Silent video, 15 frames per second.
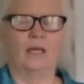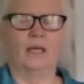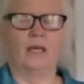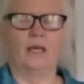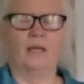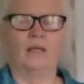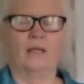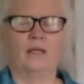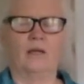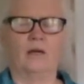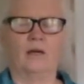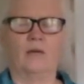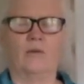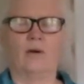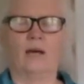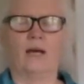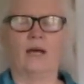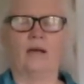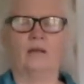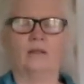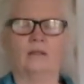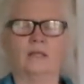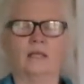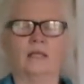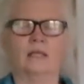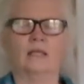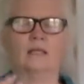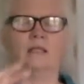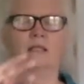and then around and let the